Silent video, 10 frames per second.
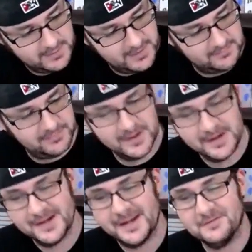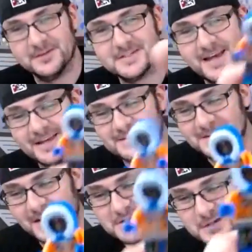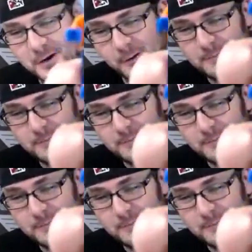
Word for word: if if this guy does not show up